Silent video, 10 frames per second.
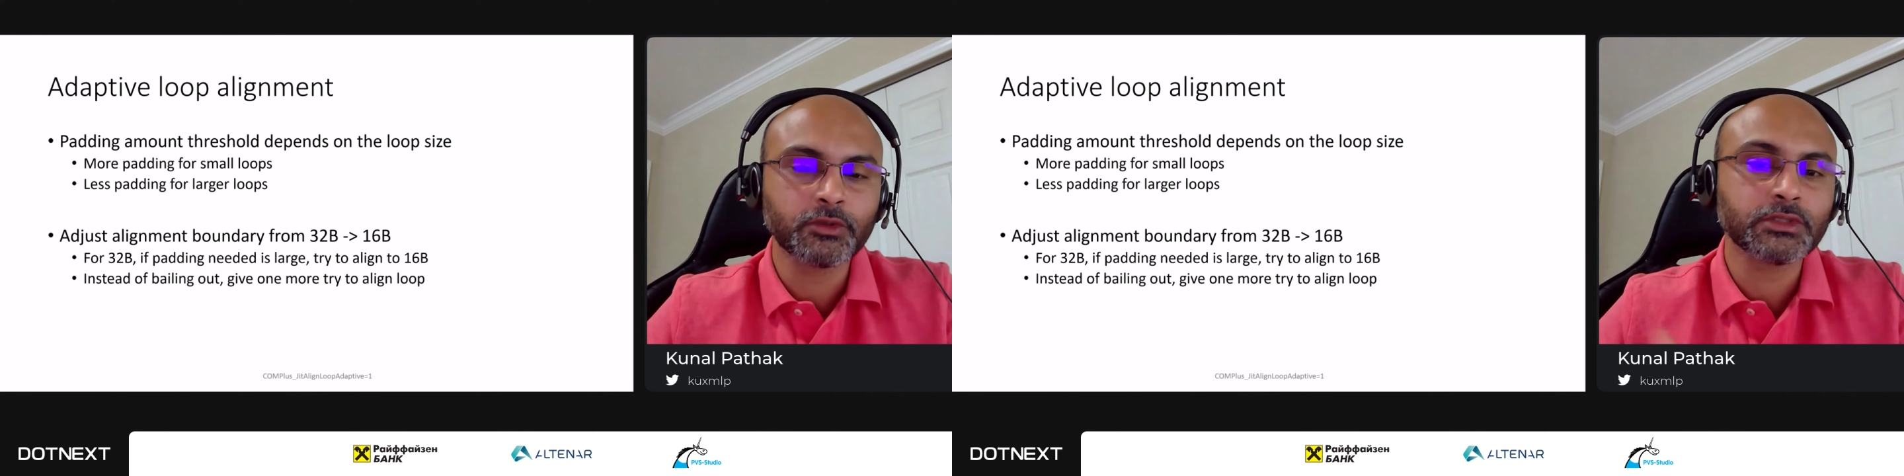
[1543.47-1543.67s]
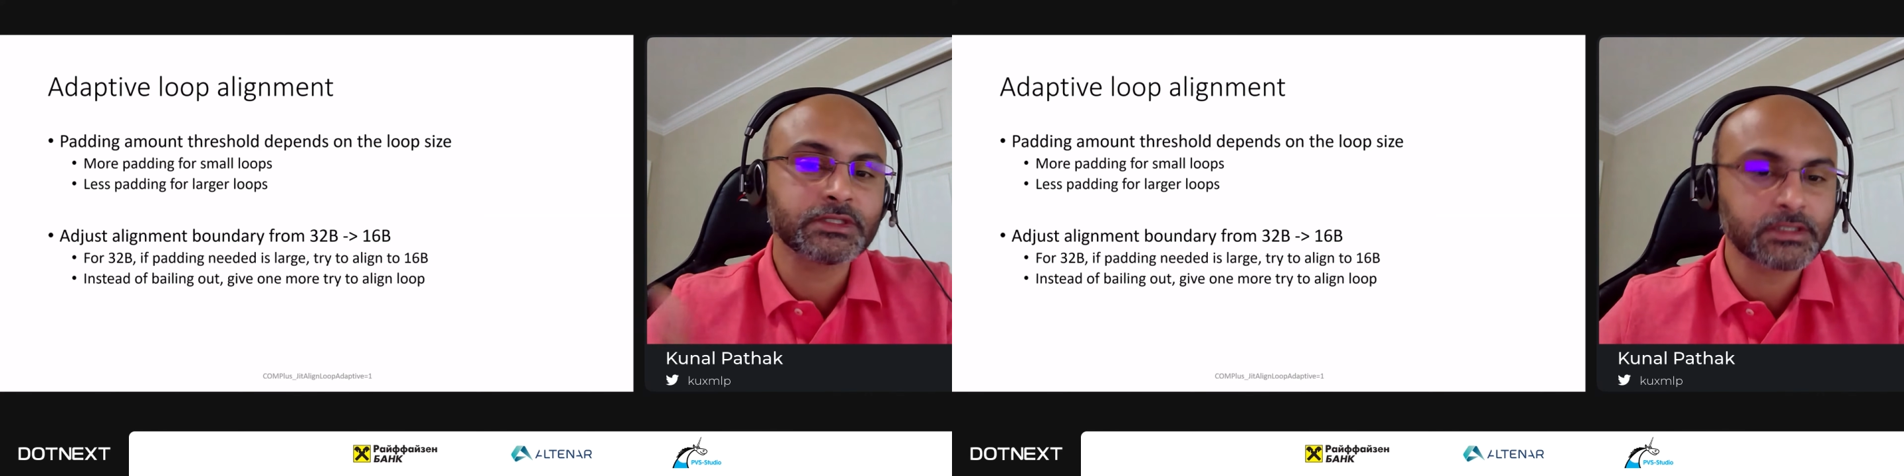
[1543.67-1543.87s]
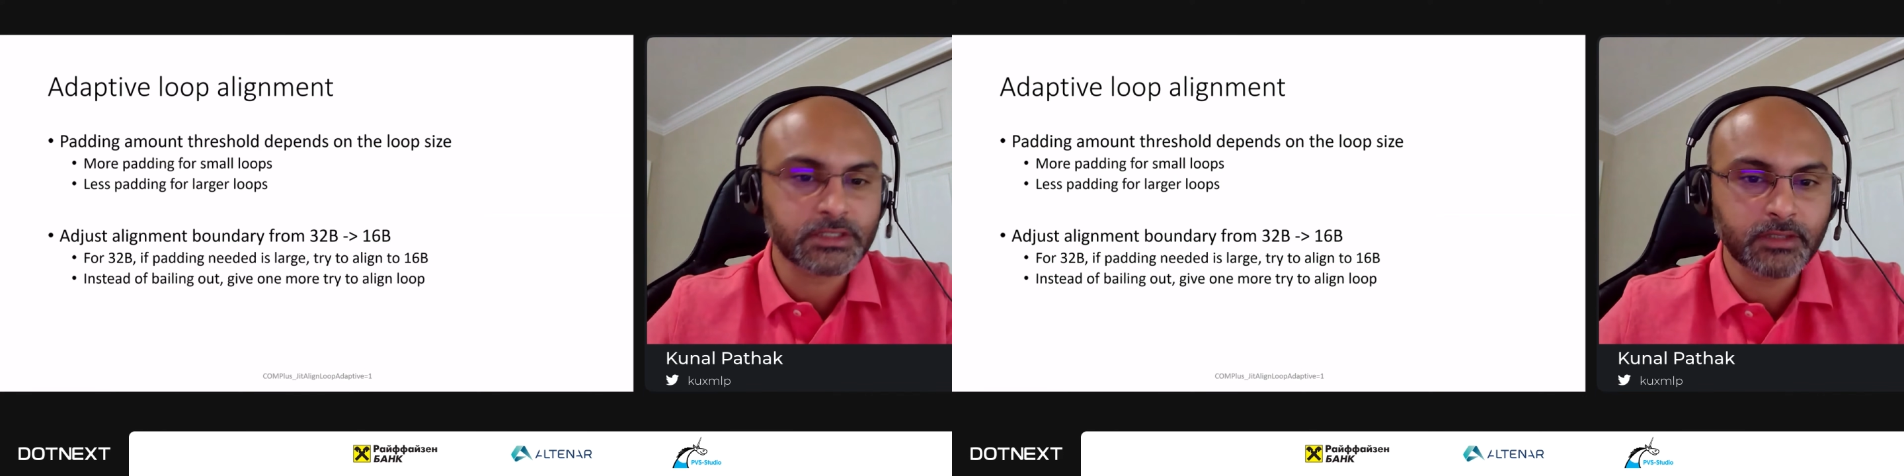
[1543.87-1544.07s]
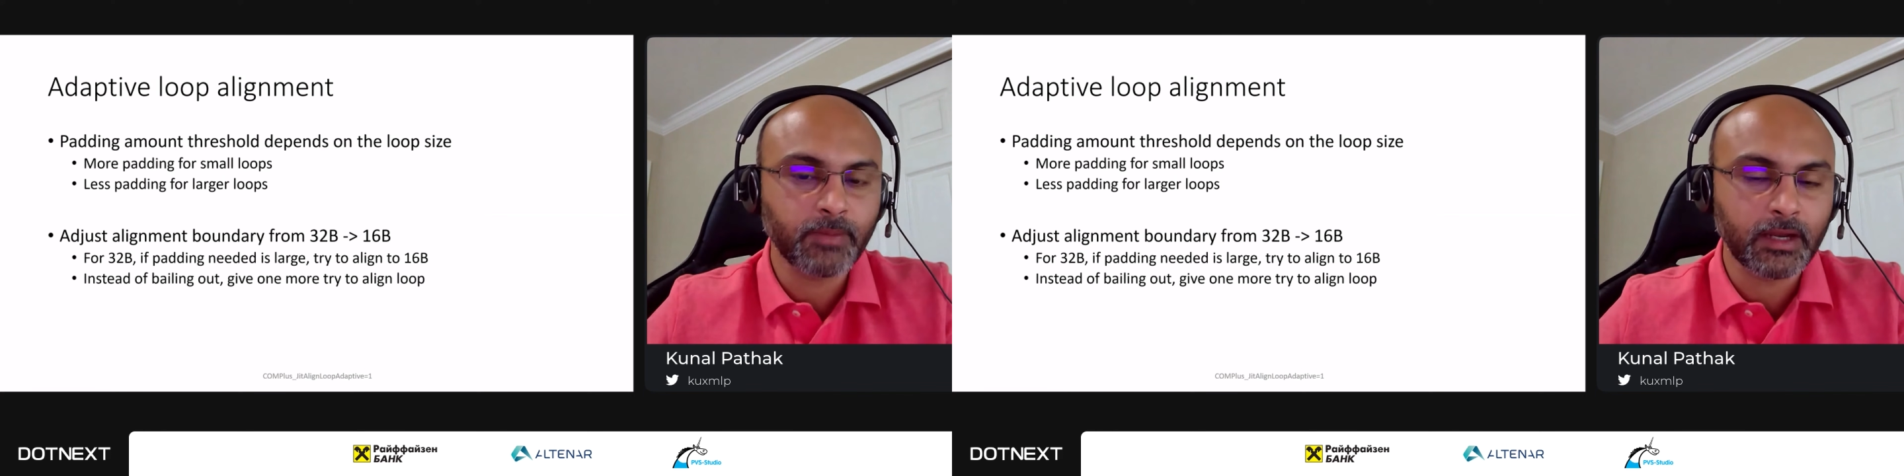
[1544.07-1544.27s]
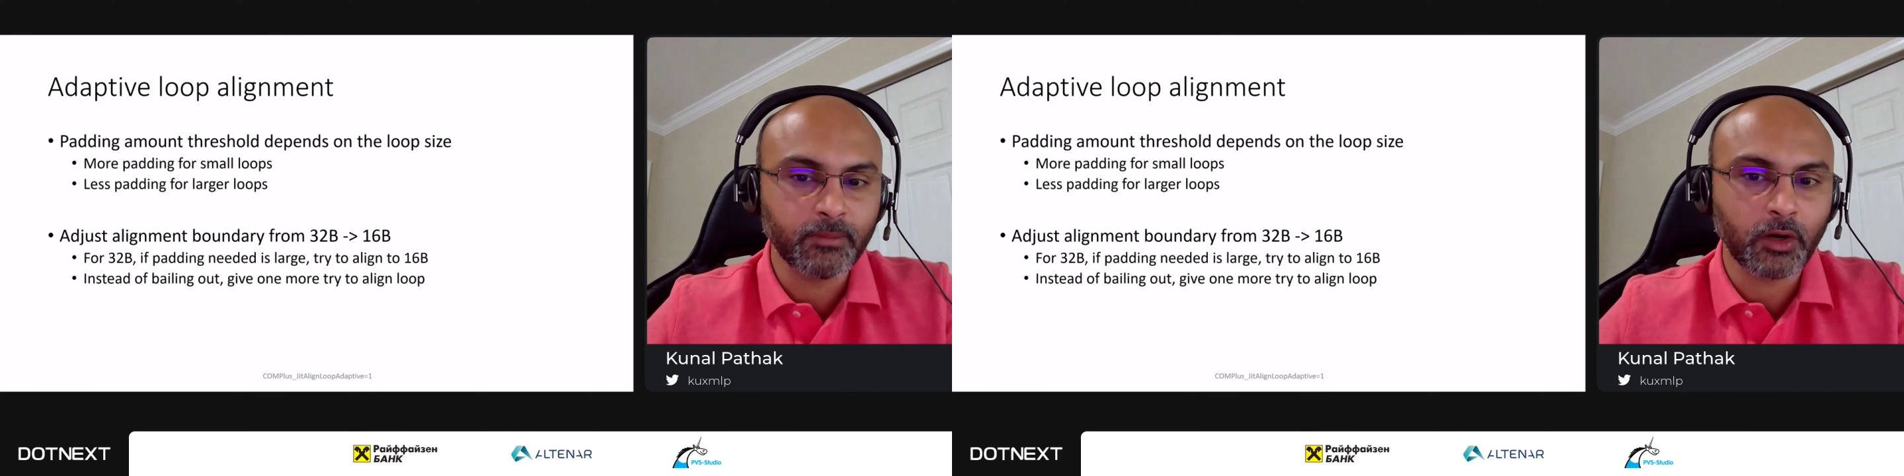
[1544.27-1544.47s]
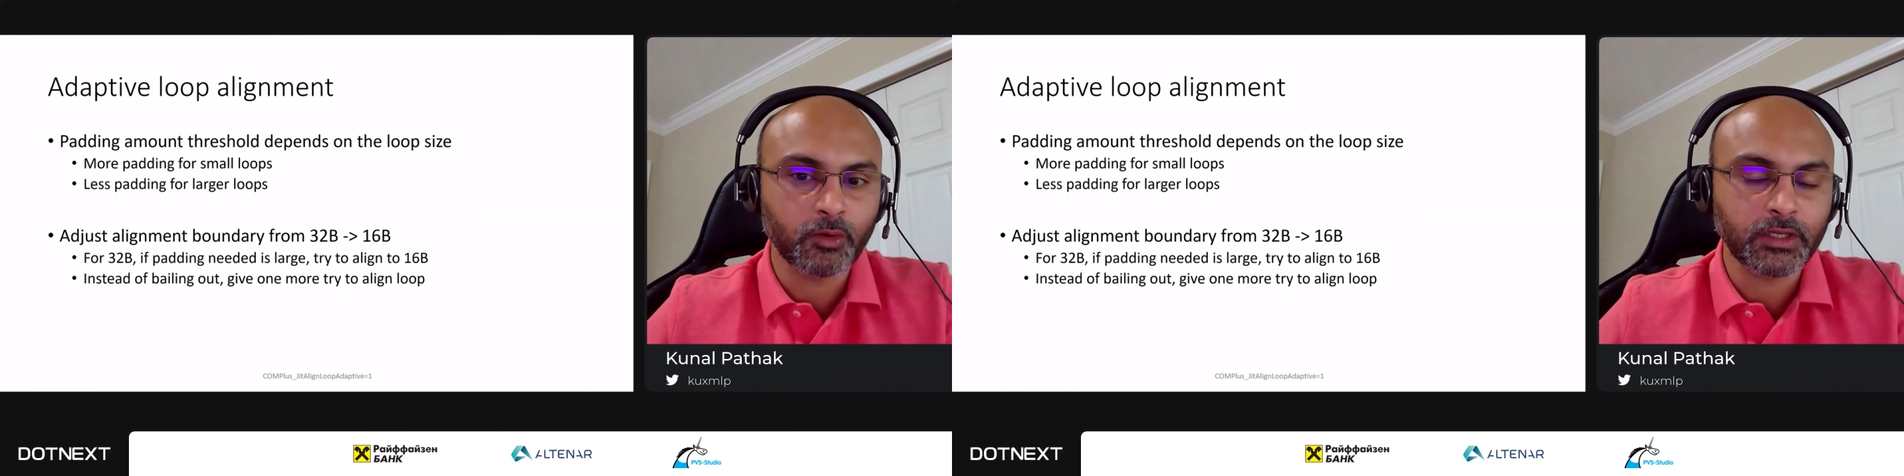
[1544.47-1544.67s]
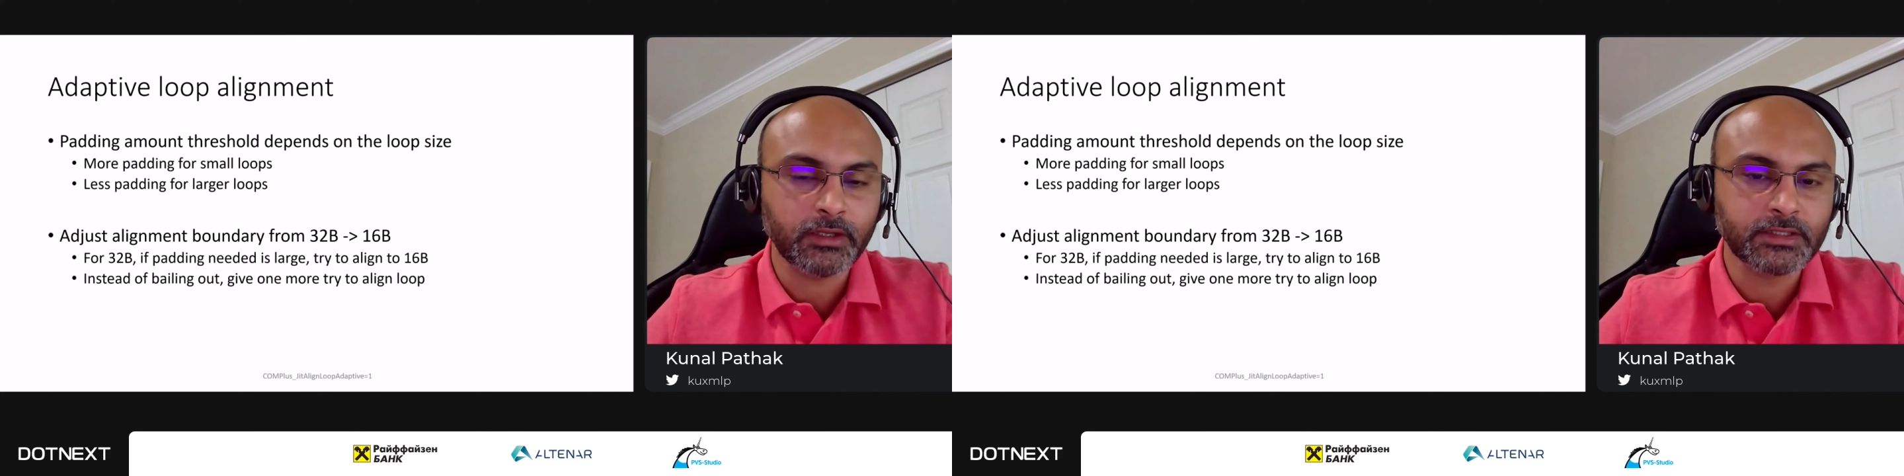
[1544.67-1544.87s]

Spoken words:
to the 16 byte boundary